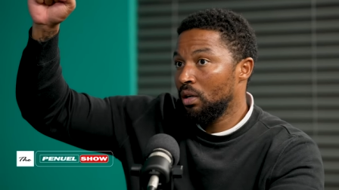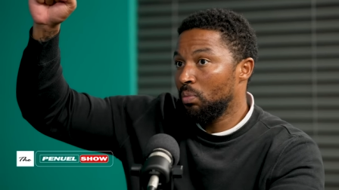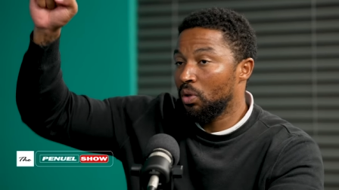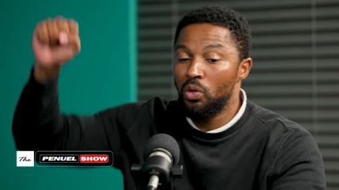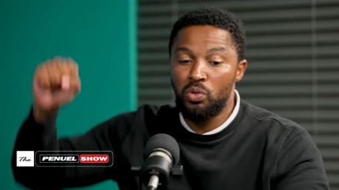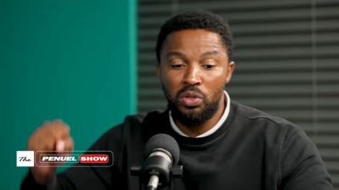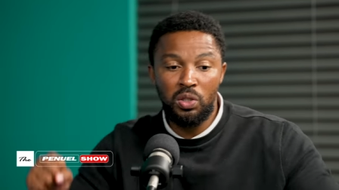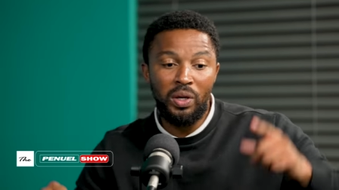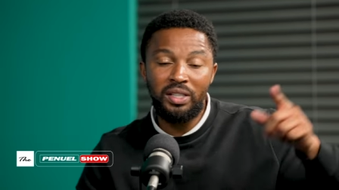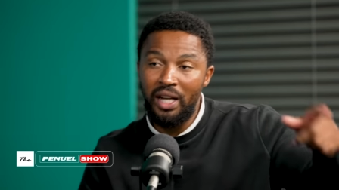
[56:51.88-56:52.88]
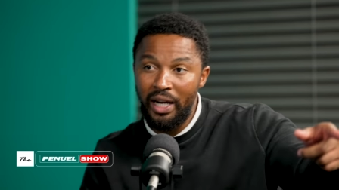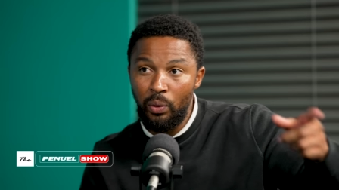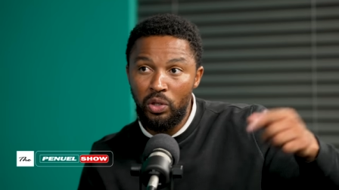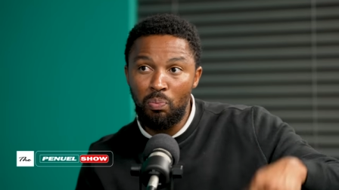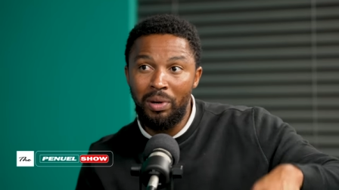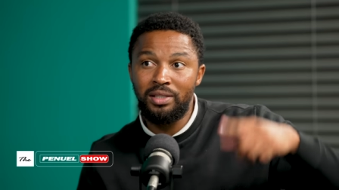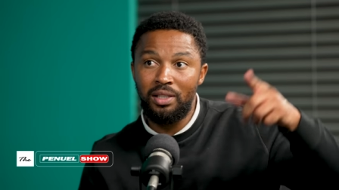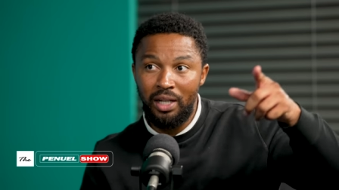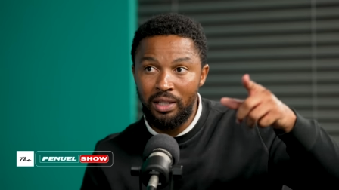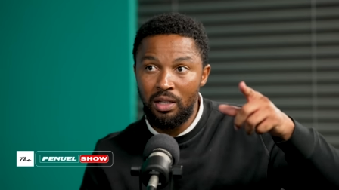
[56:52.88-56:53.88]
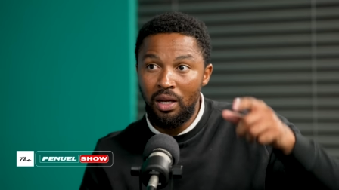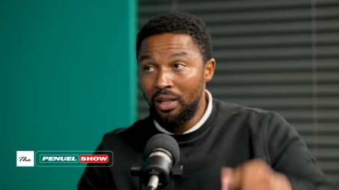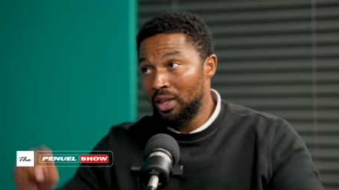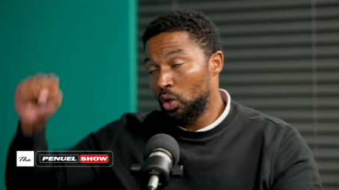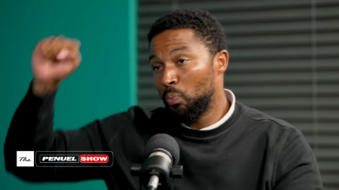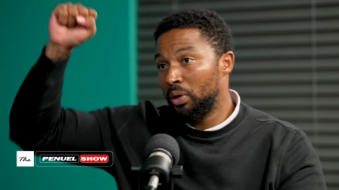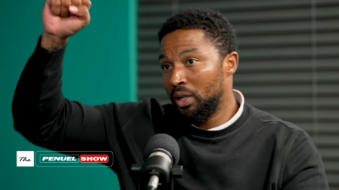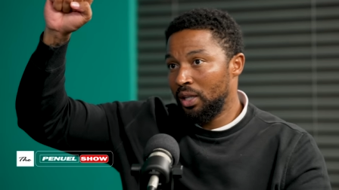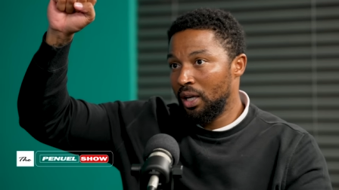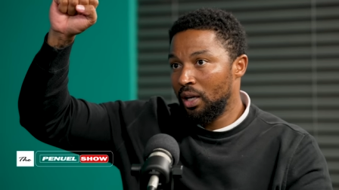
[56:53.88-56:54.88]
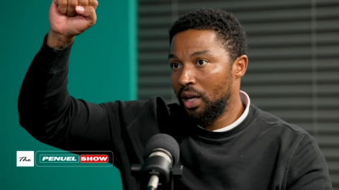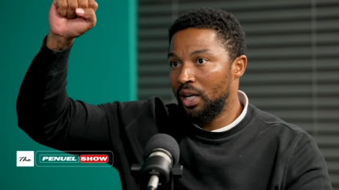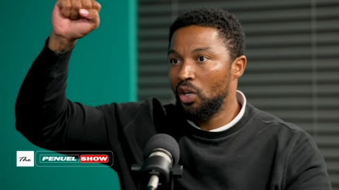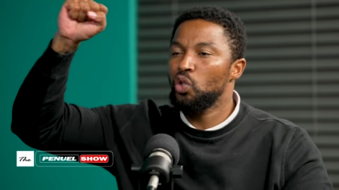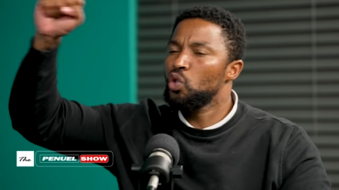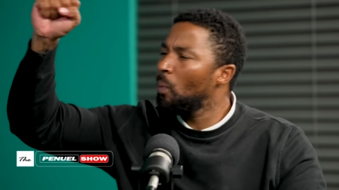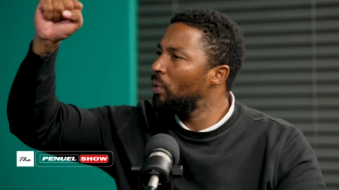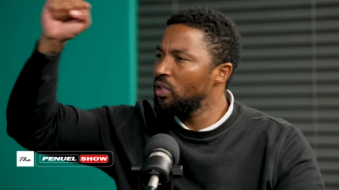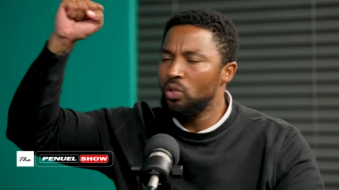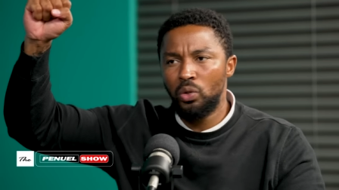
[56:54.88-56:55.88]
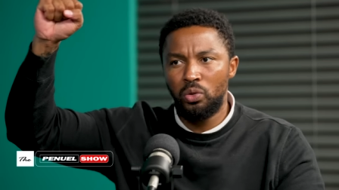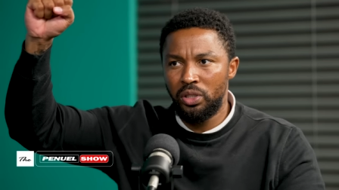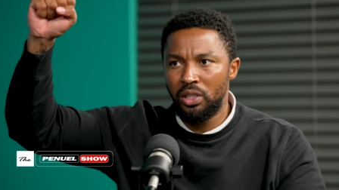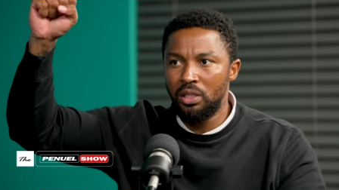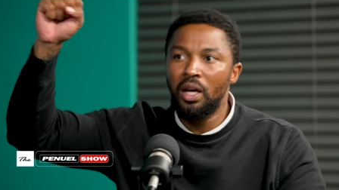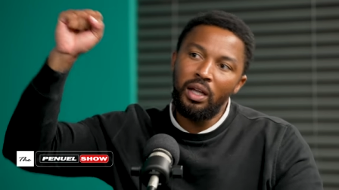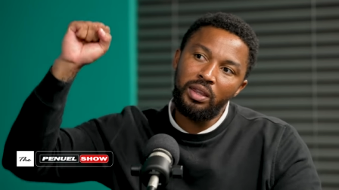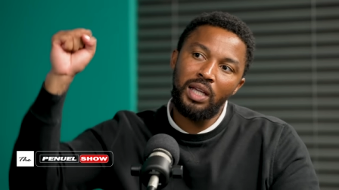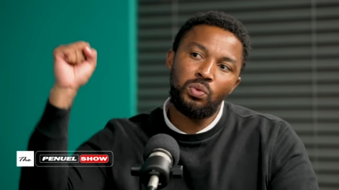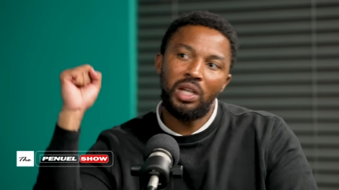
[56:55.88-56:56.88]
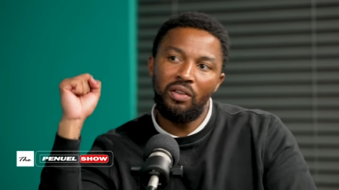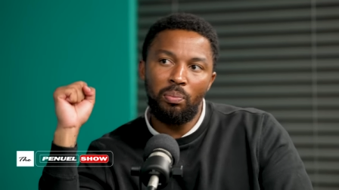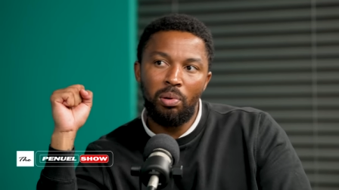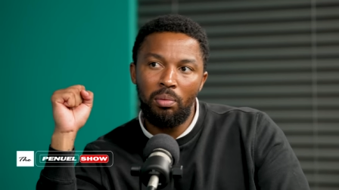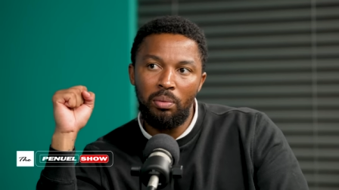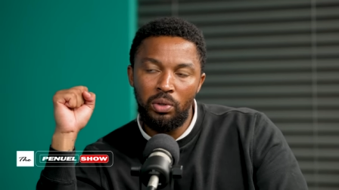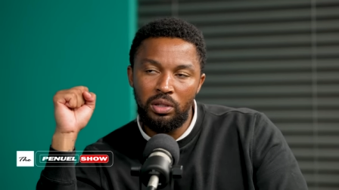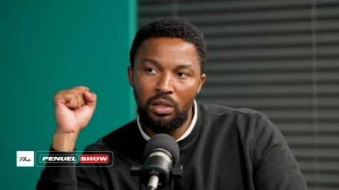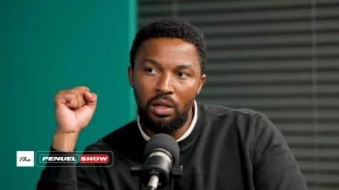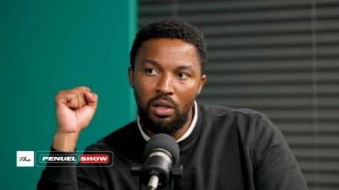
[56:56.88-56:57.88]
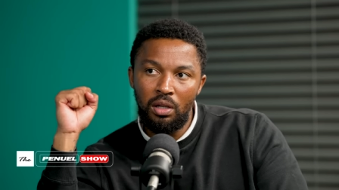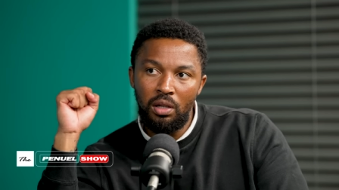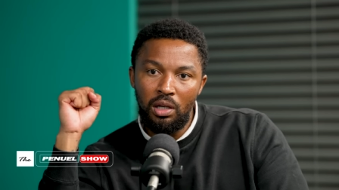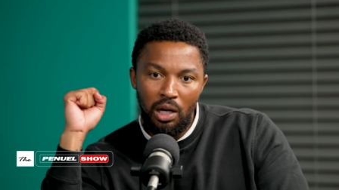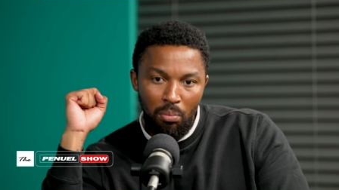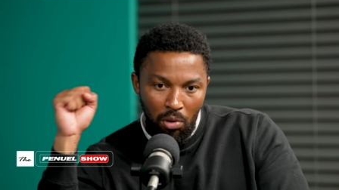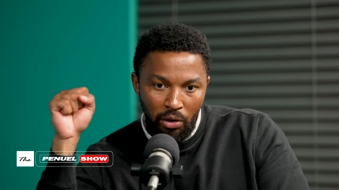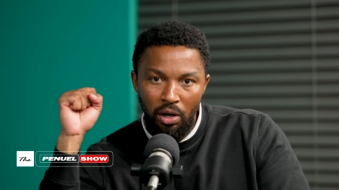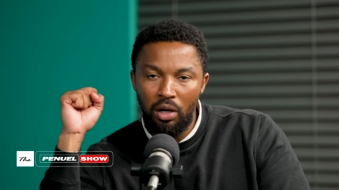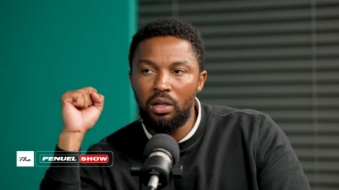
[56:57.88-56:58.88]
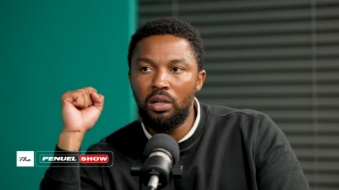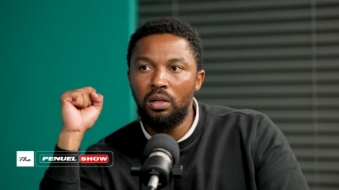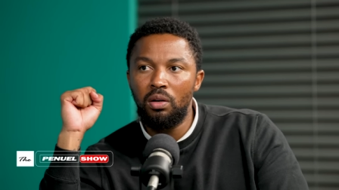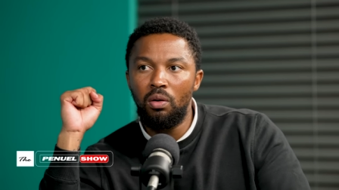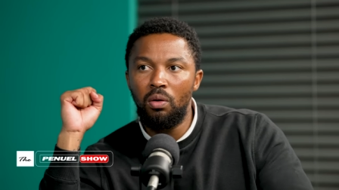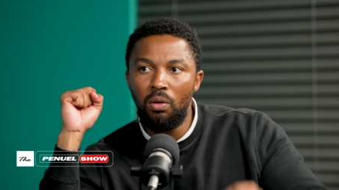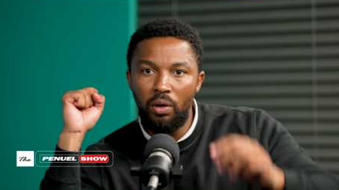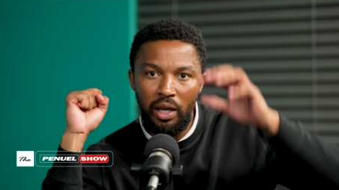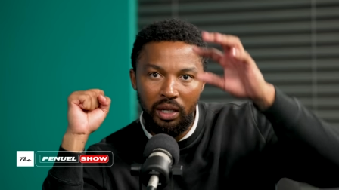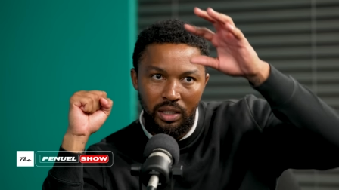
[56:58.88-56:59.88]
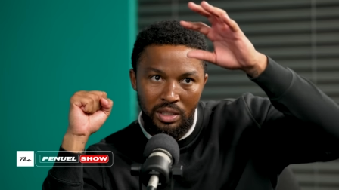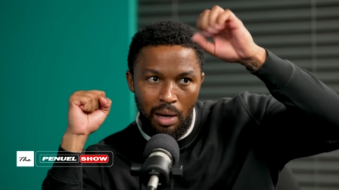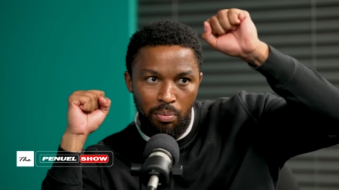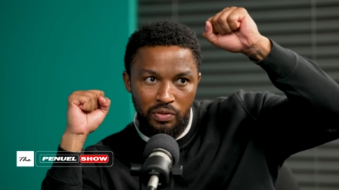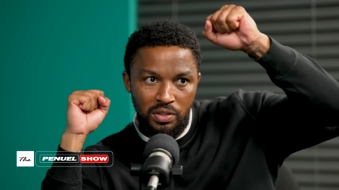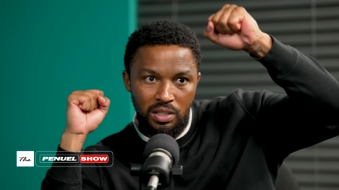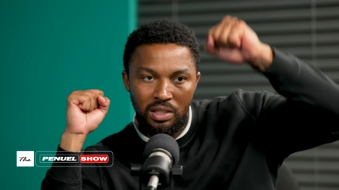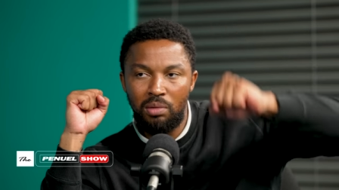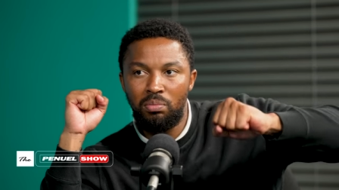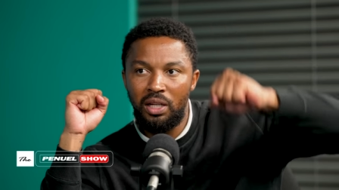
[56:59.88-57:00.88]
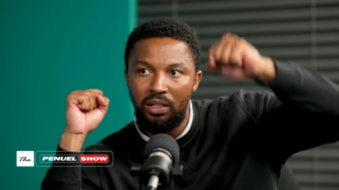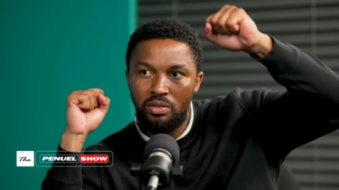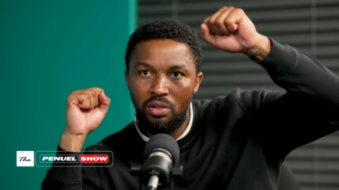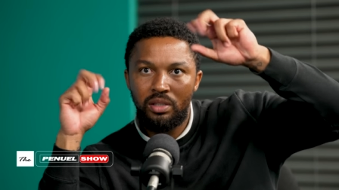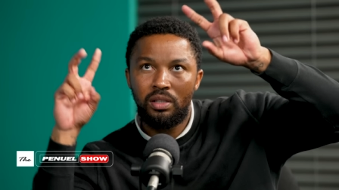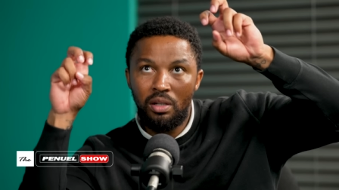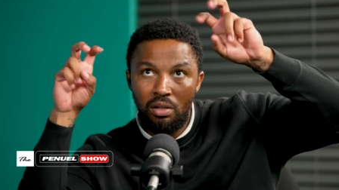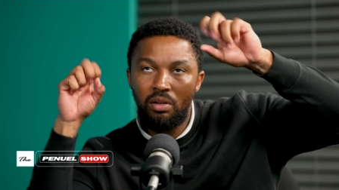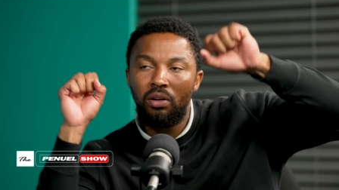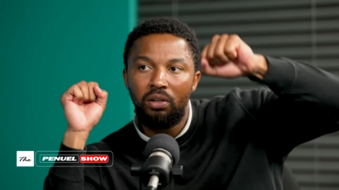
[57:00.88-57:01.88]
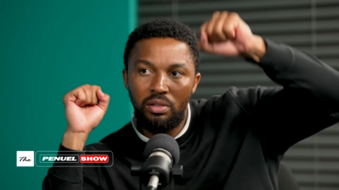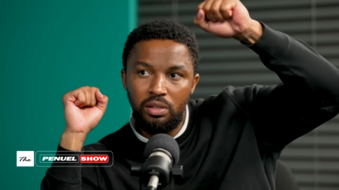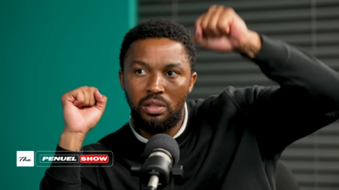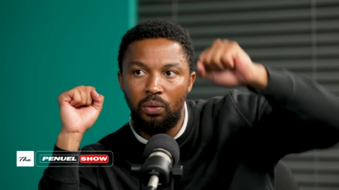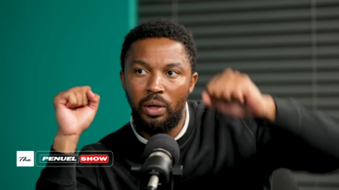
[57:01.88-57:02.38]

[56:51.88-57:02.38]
because this is why Dagi when you bust a nut, now you put in there. And then on top of that, you don't do shit. That's when I have a problem with a monarch or any type of system that is not earned in a